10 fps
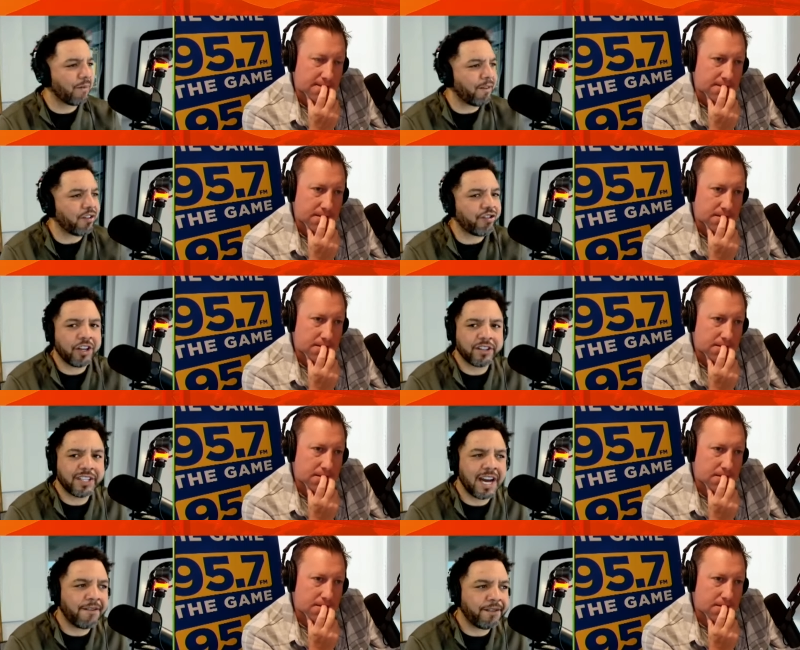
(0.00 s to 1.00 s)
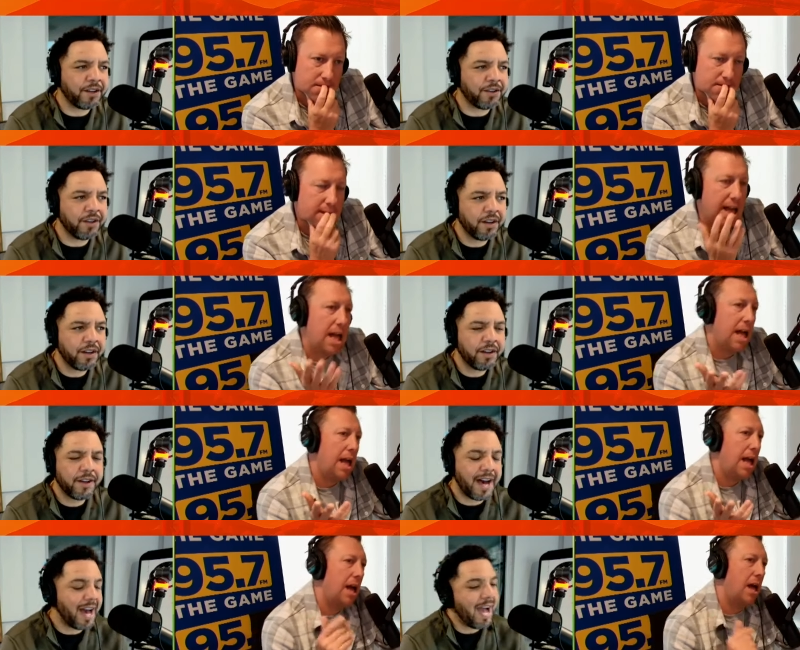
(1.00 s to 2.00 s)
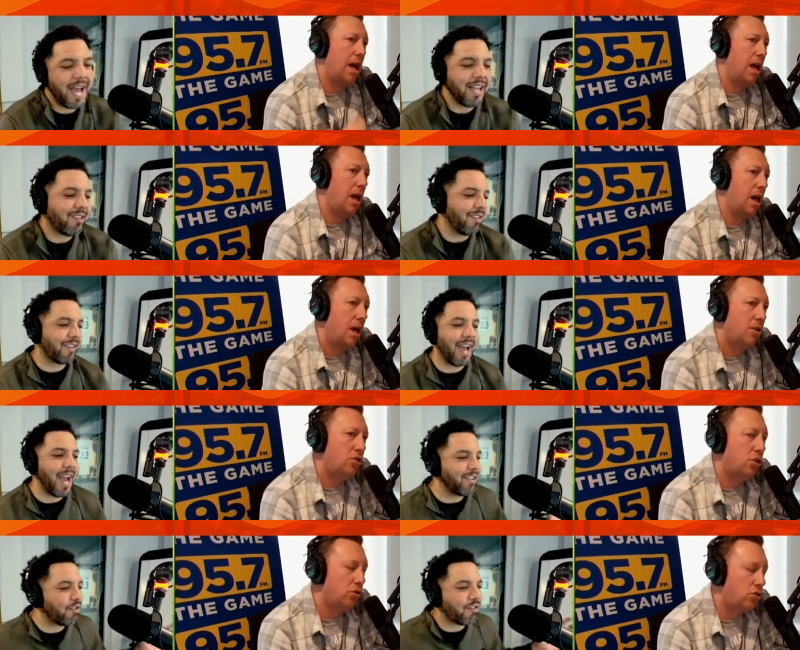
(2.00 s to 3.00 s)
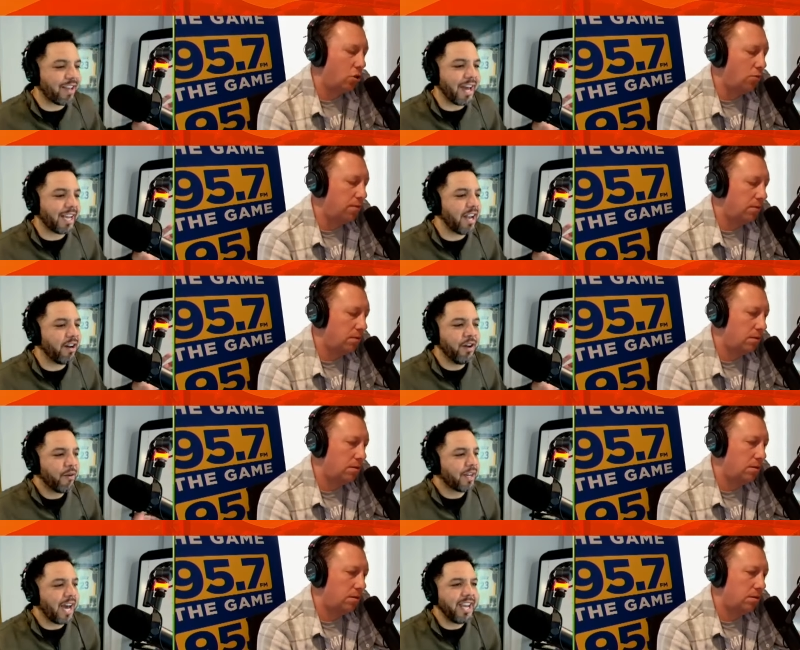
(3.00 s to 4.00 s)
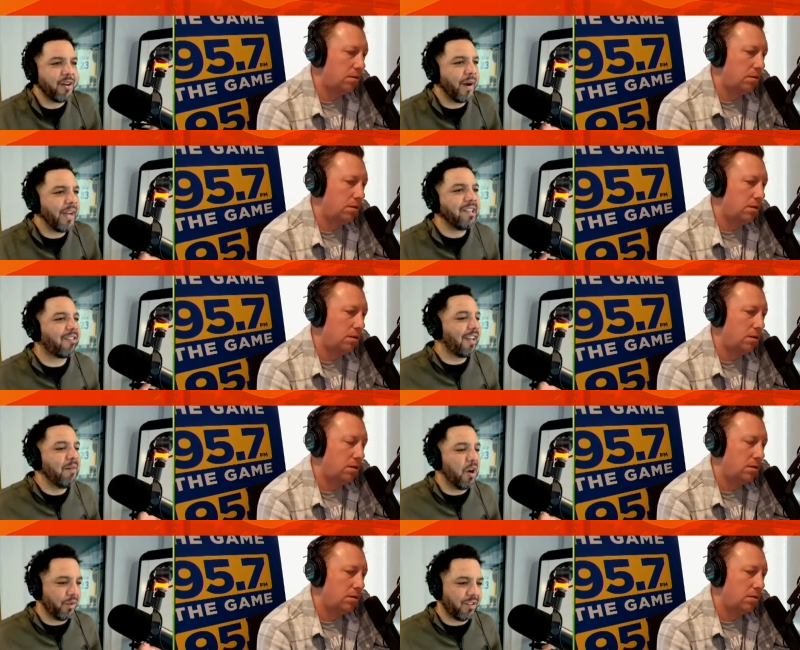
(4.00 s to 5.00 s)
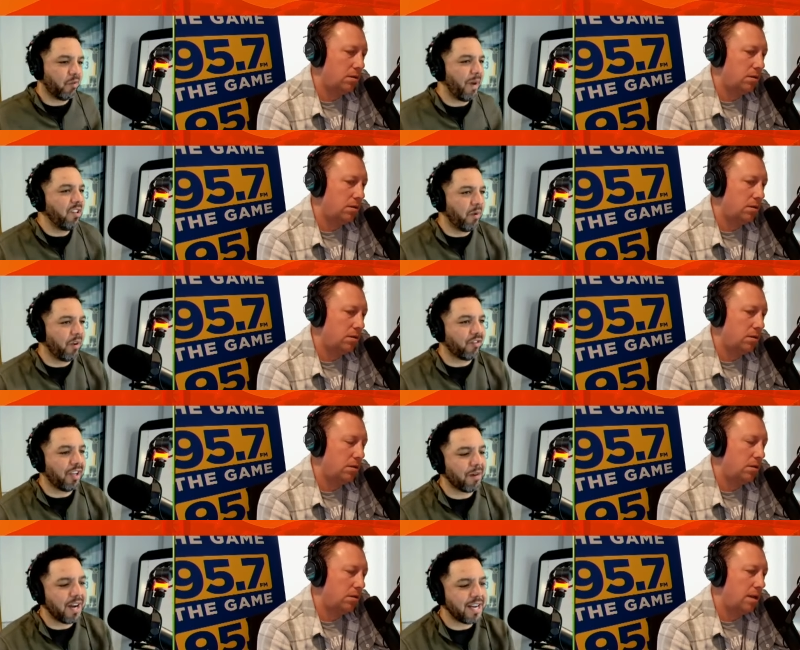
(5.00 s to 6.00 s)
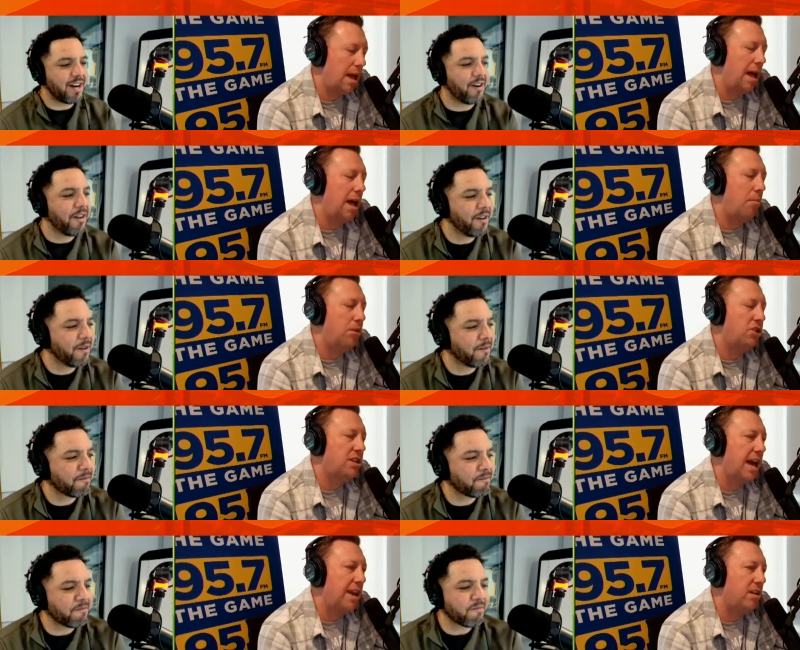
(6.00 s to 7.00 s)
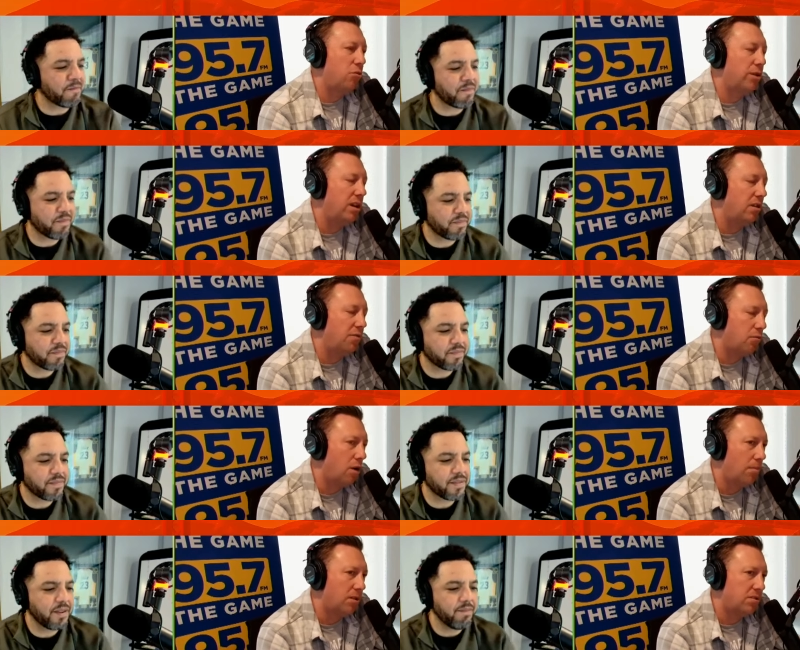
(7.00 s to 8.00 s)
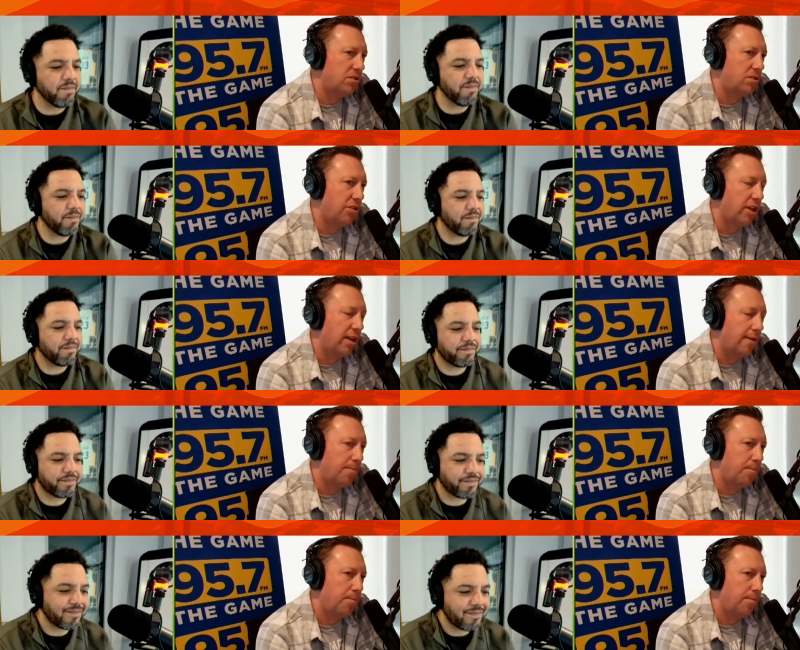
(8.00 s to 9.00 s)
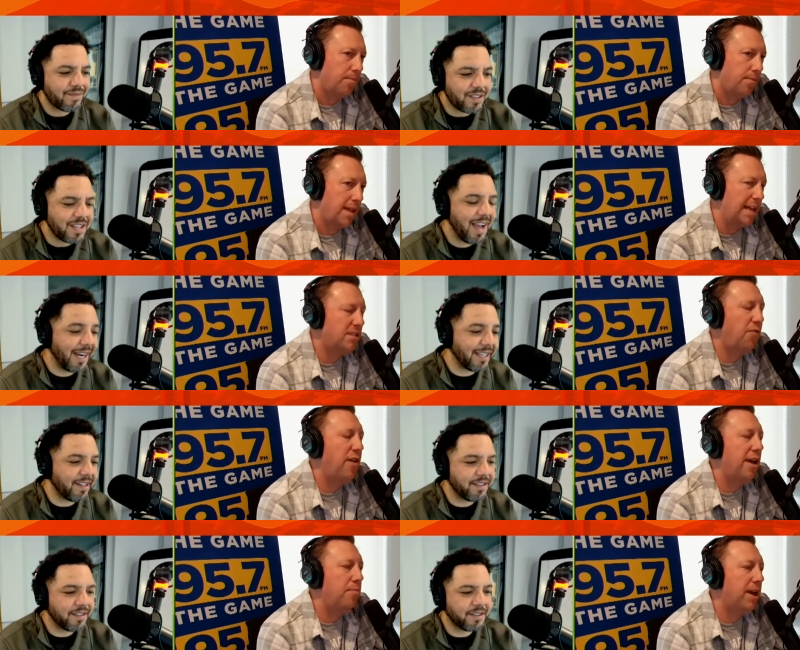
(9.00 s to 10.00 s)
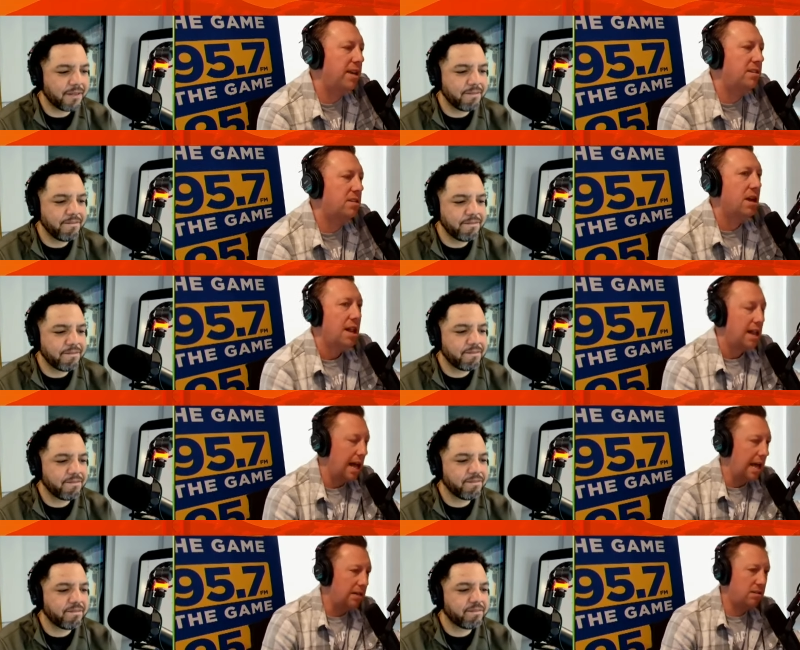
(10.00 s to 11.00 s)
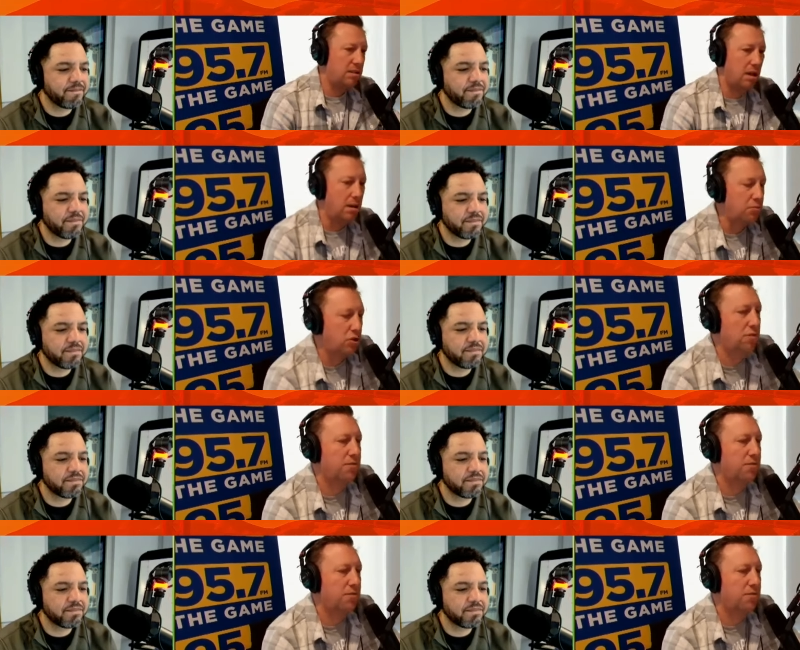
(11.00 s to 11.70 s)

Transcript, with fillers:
Speaker 1: fixture here in the outfield? I, I just, I so, just so, got to kind of, we're kind of wait and see mode with this baseball team right now.
Speaker 2: How much data do we need for Ramos, you think? As Are a fan base, as an observer,